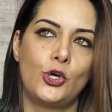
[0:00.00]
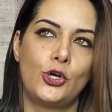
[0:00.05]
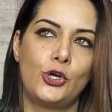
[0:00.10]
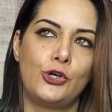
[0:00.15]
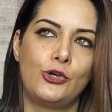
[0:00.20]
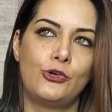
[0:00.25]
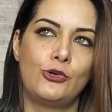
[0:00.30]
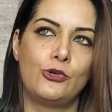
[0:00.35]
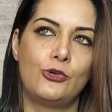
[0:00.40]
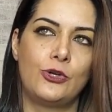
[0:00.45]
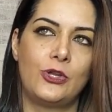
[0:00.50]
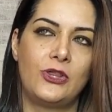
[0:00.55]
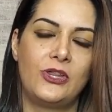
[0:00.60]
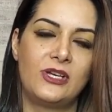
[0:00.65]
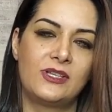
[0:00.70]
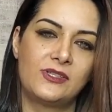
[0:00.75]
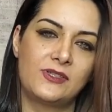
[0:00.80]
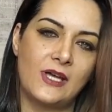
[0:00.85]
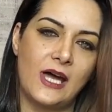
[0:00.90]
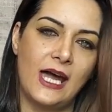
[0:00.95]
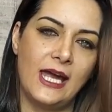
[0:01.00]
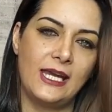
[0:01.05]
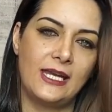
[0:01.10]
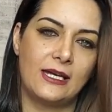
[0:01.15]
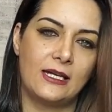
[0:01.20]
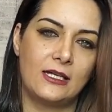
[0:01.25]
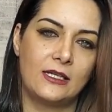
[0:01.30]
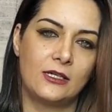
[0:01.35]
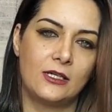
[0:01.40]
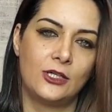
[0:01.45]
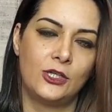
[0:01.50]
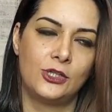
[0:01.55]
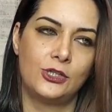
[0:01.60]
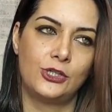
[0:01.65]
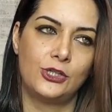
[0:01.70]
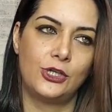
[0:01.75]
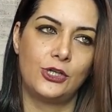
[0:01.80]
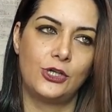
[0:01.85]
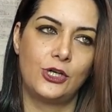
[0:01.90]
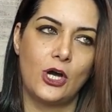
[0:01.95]
who decided
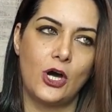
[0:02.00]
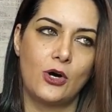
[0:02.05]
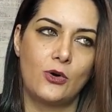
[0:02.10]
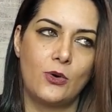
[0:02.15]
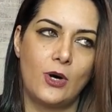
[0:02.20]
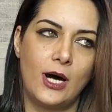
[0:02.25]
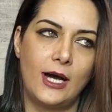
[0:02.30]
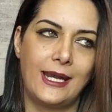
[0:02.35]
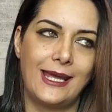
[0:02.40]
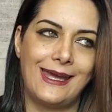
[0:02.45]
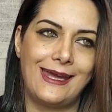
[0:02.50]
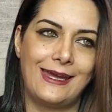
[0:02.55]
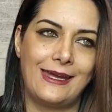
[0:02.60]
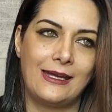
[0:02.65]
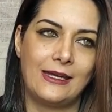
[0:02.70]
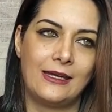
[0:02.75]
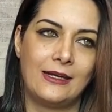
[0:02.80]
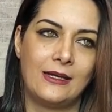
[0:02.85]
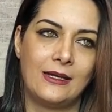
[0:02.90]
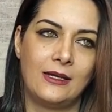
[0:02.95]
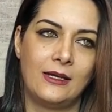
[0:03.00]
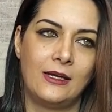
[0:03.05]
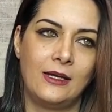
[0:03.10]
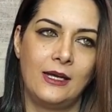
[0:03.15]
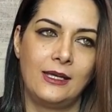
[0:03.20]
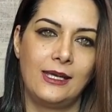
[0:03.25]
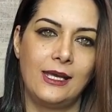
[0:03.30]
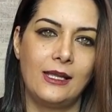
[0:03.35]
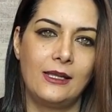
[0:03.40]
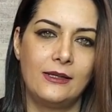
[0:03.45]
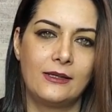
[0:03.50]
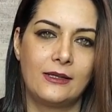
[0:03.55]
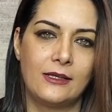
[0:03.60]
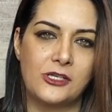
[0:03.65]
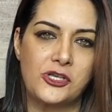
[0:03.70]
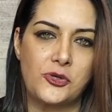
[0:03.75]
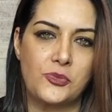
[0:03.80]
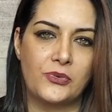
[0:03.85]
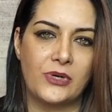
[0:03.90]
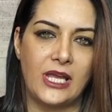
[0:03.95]
to go on a
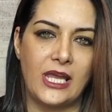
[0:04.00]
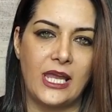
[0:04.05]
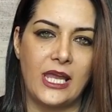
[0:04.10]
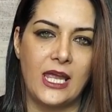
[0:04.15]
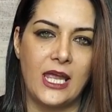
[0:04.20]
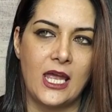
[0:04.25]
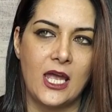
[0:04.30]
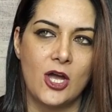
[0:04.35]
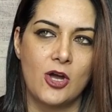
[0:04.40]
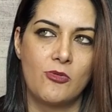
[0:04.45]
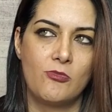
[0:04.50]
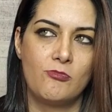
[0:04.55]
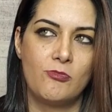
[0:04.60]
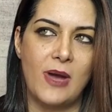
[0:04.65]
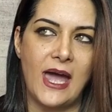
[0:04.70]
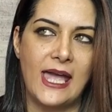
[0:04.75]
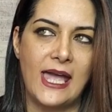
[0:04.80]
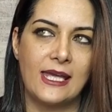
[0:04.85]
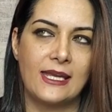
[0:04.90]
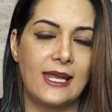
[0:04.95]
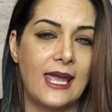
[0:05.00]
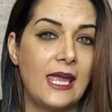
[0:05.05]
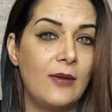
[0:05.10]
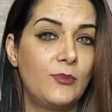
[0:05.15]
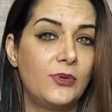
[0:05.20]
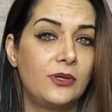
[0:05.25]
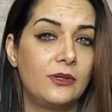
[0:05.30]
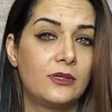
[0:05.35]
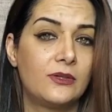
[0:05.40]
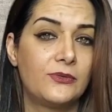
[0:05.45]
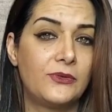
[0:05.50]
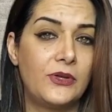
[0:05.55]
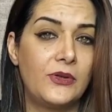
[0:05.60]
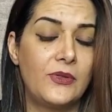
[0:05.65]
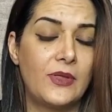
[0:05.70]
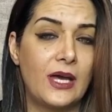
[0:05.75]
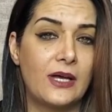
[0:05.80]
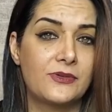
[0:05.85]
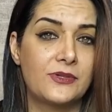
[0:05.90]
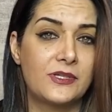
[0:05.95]
killing spree back in April of
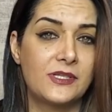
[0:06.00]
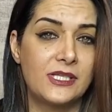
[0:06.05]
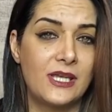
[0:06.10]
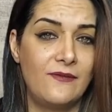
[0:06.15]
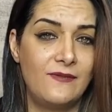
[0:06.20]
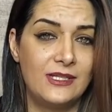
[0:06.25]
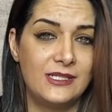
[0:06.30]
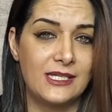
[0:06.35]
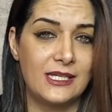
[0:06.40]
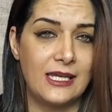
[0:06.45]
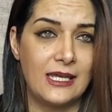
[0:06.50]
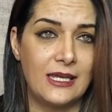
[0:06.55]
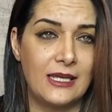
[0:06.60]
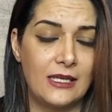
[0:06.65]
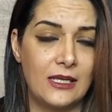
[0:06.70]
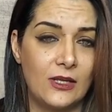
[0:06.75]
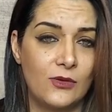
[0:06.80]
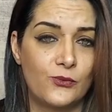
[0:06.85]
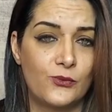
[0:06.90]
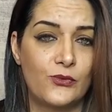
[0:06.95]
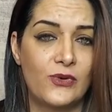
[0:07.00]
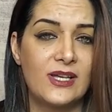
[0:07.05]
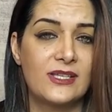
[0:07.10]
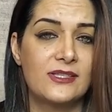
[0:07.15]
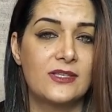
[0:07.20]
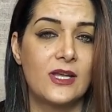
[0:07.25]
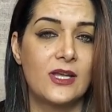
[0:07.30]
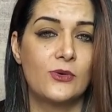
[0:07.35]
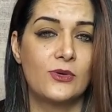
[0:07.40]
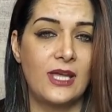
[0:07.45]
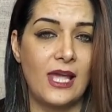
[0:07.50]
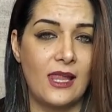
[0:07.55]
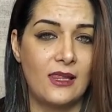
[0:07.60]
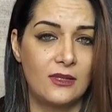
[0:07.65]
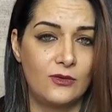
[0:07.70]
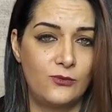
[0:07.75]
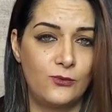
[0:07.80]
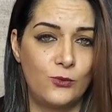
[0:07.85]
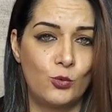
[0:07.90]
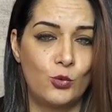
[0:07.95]
2017 in Fresno,
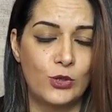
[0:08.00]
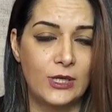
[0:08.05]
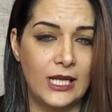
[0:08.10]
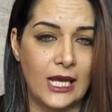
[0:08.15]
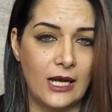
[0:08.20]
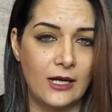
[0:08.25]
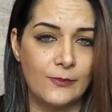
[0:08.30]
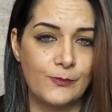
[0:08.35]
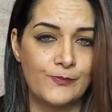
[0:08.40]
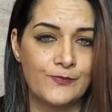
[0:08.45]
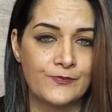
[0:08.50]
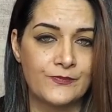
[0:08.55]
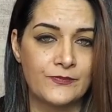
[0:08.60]
California.